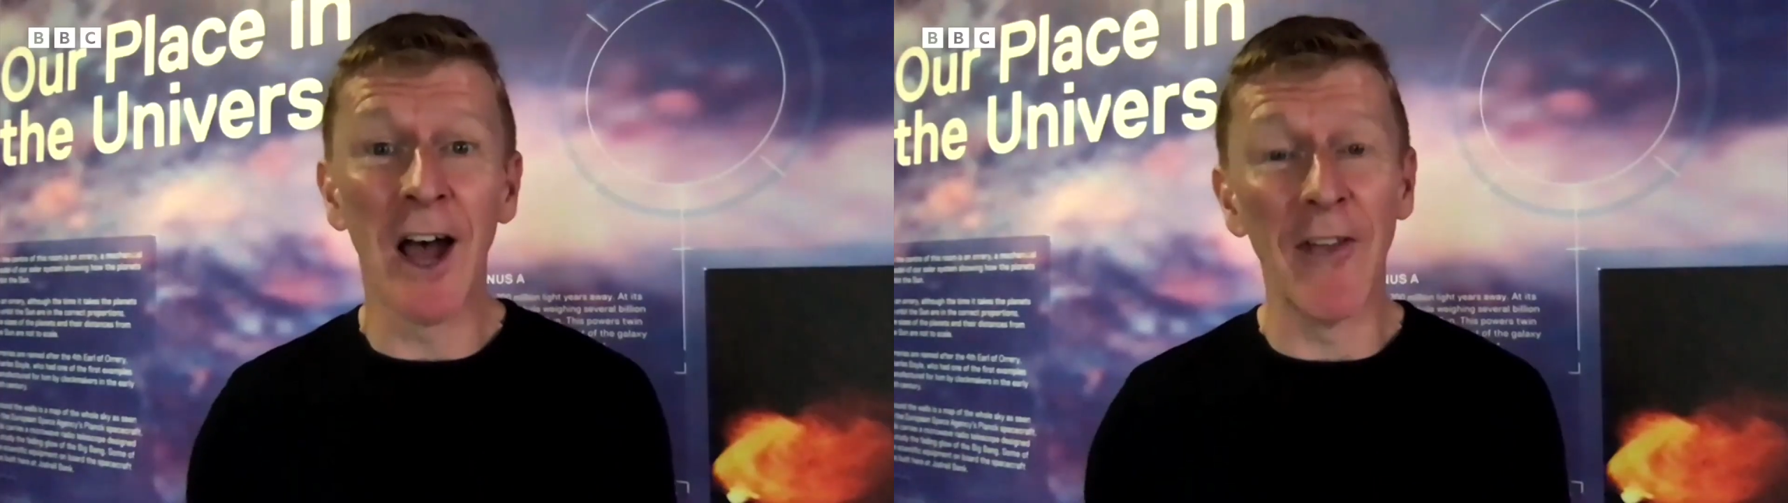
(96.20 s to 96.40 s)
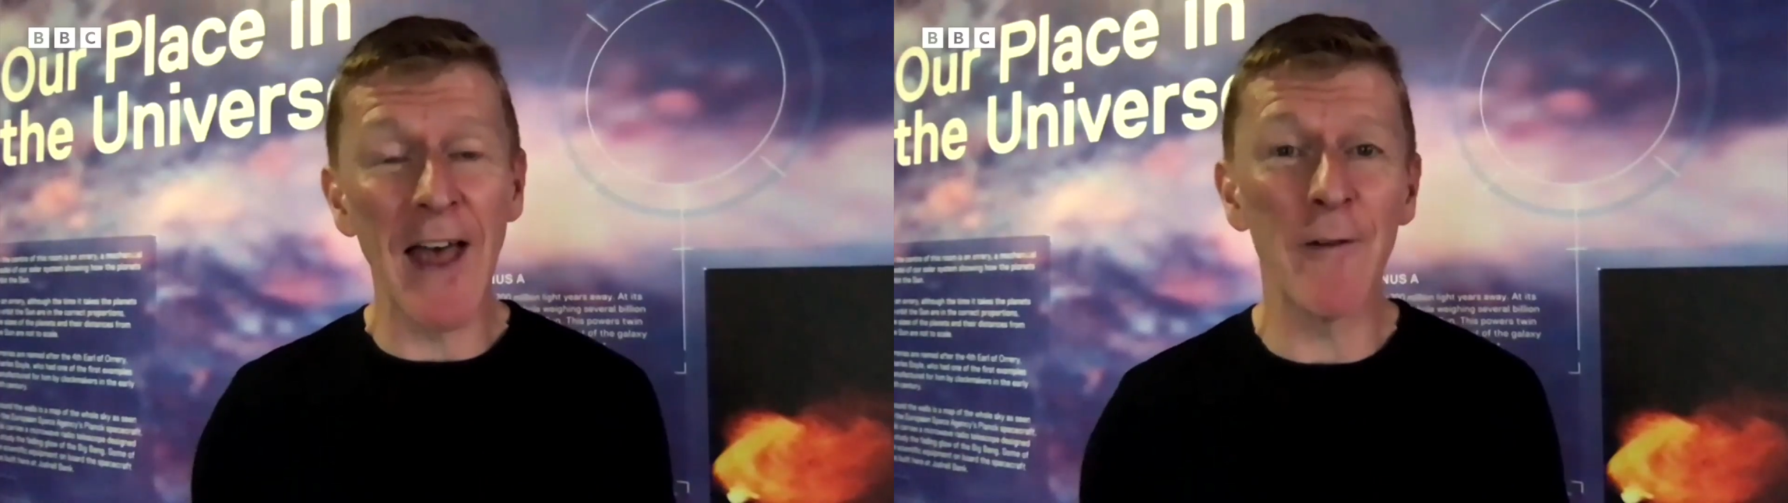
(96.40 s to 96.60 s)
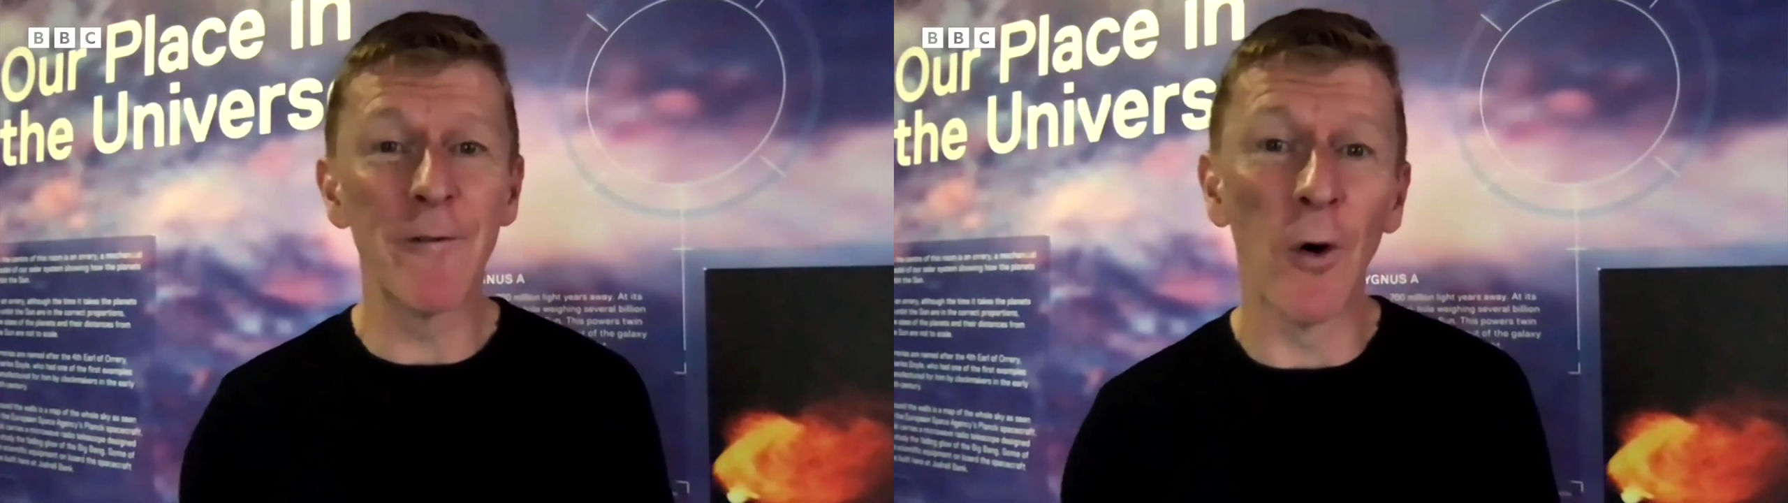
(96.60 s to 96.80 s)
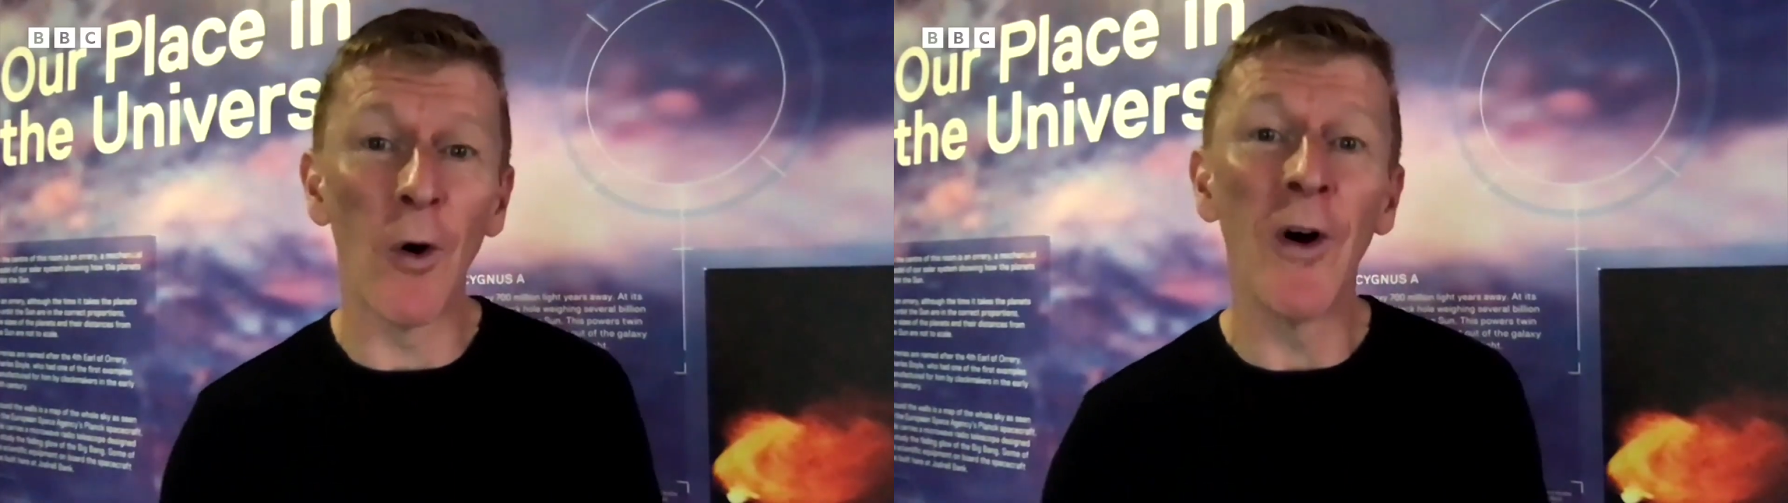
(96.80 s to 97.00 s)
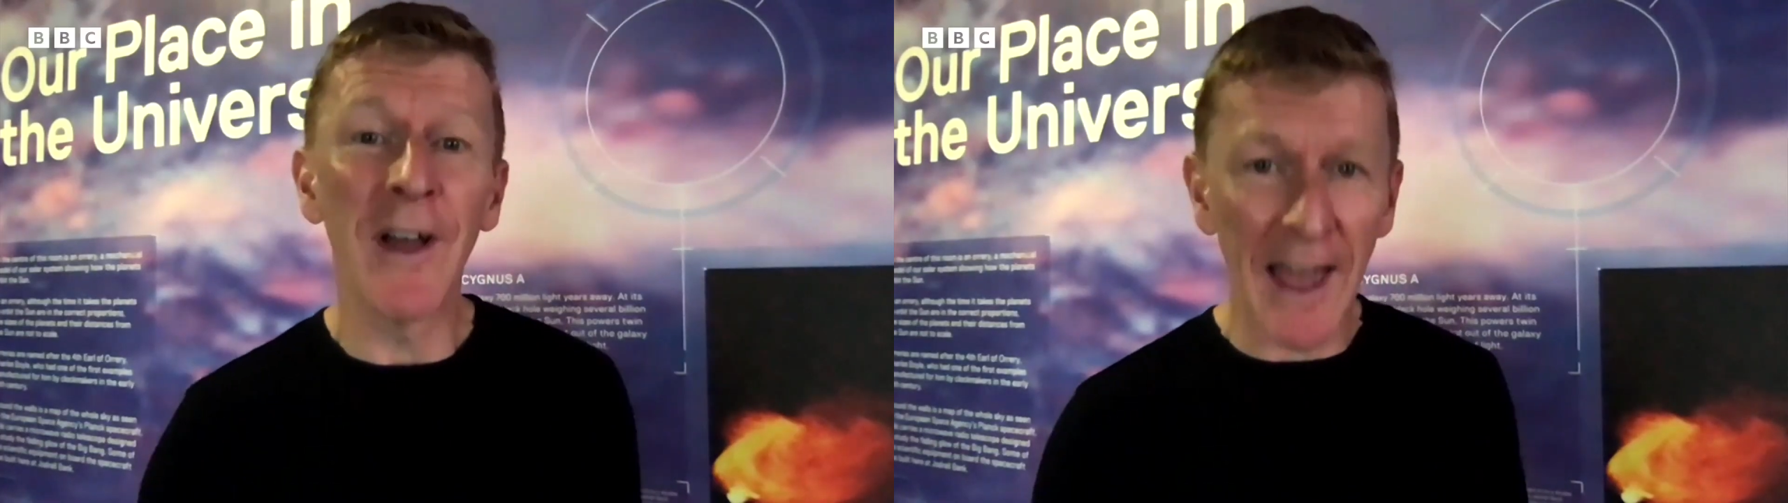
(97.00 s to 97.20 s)
and
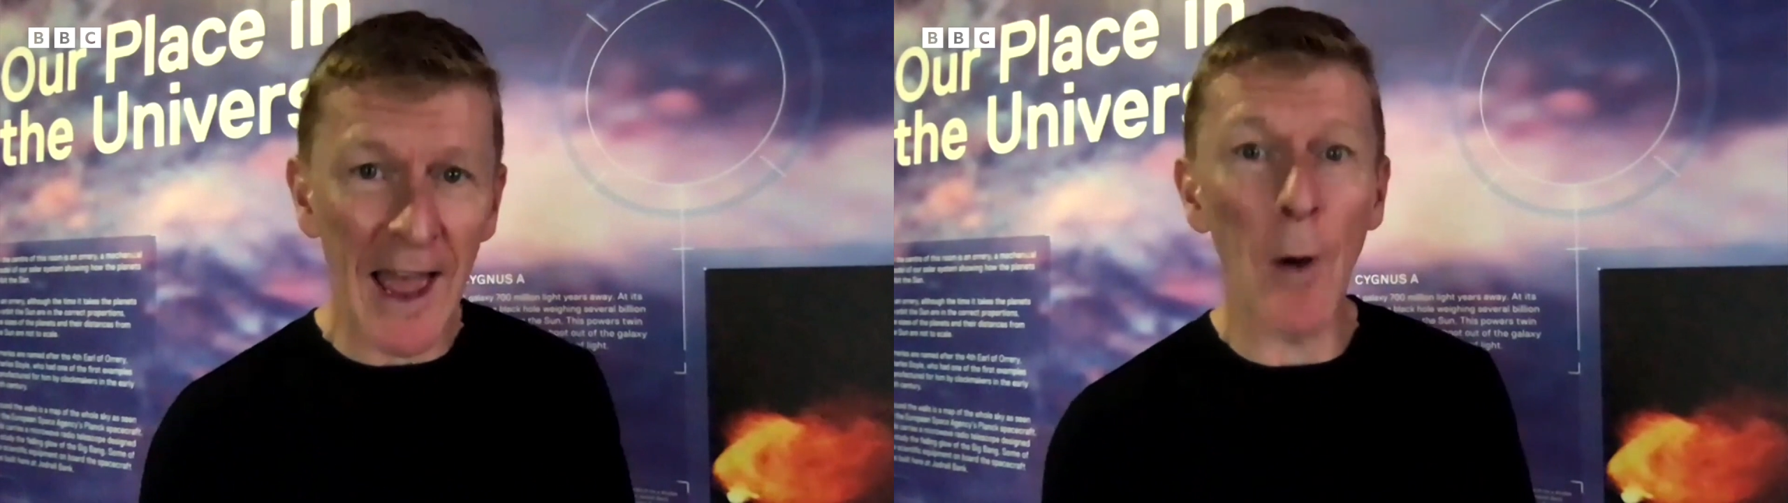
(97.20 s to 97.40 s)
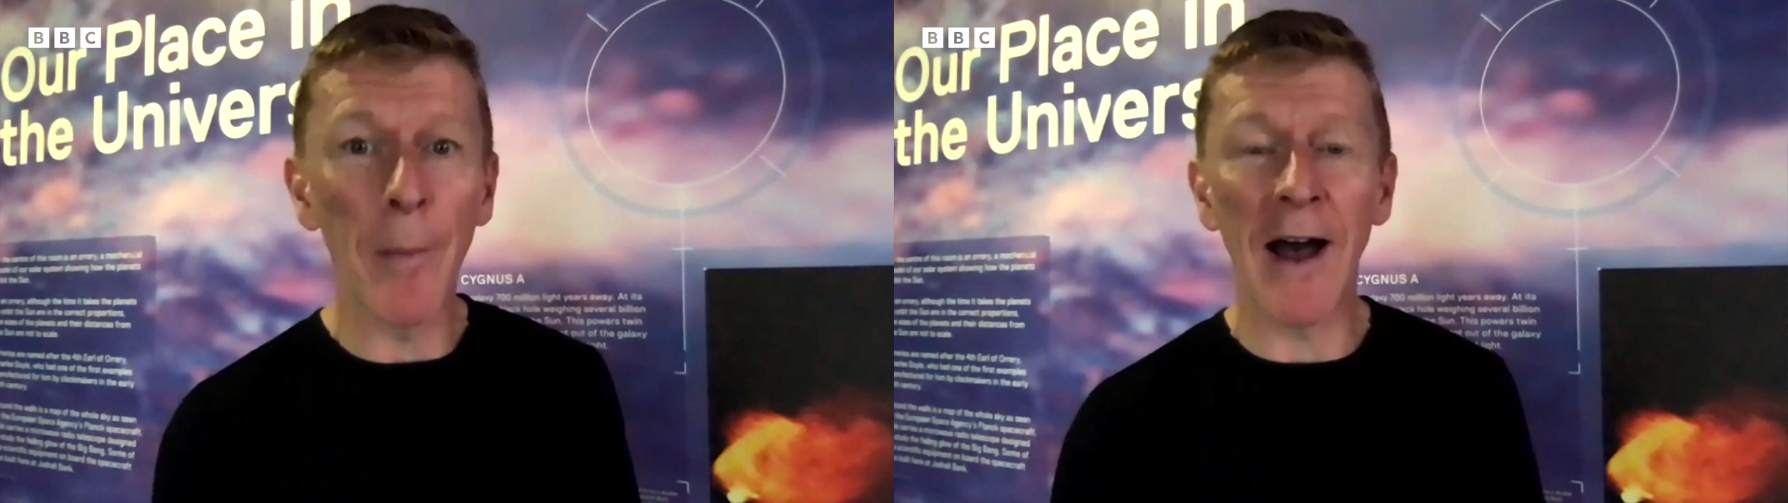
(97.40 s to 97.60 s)
therefore help